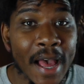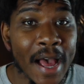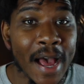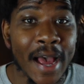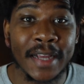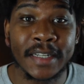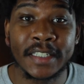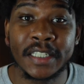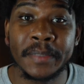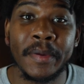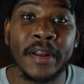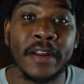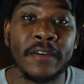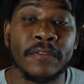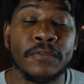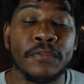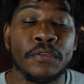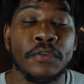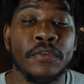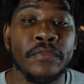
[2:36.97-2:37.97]
I actually made a
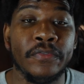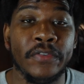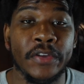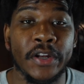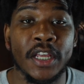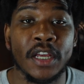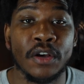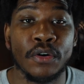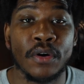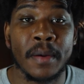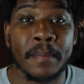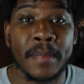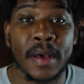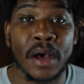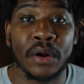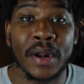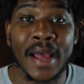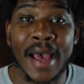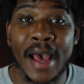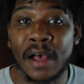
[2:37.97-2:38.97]
full video
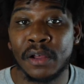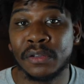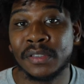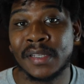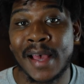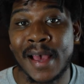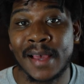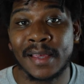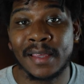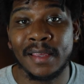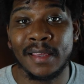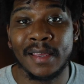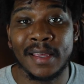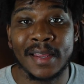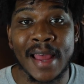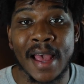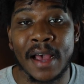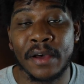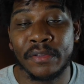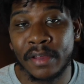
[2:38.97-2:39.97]
about house hacking
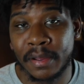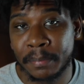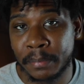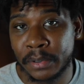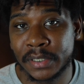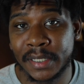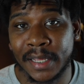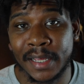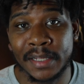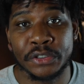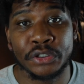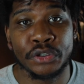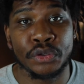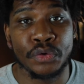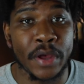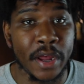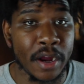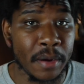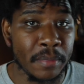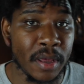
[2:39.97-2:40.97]
and how that pertains to
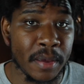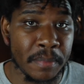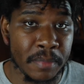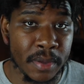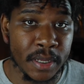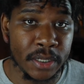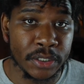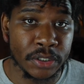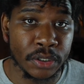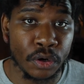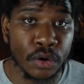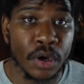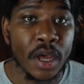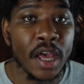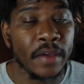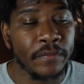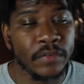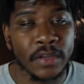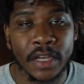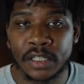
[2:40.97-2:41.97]
Airbnb. So
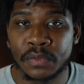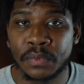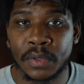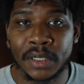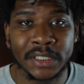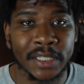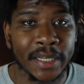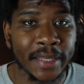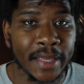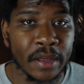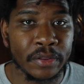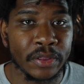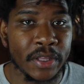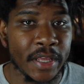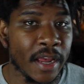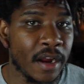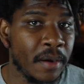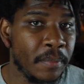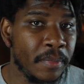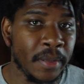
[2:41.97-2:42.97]
if you guys want to check out
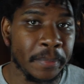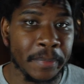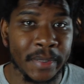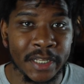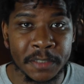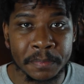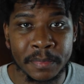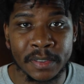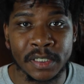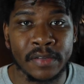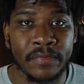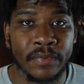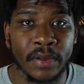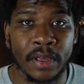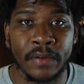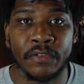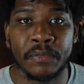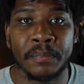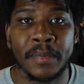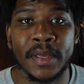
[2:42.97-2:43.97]
the Airbnb specific
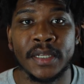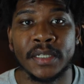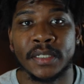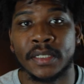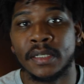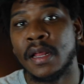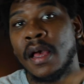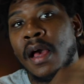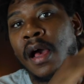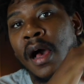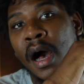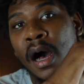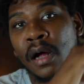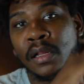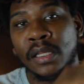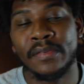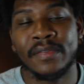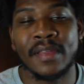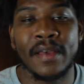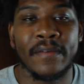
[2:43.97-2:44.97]
information, I'll
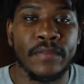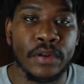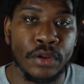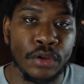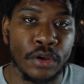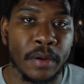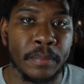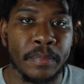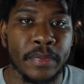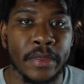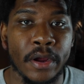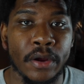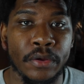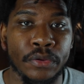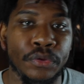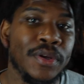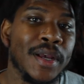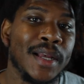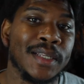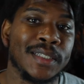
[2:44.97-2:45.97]
leave that video up there
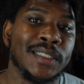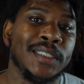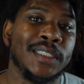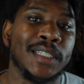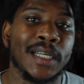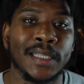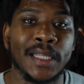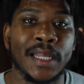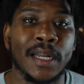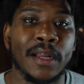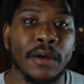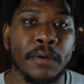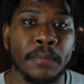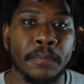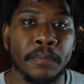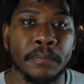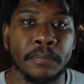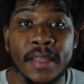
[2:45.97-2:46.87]
and you guys can check that out.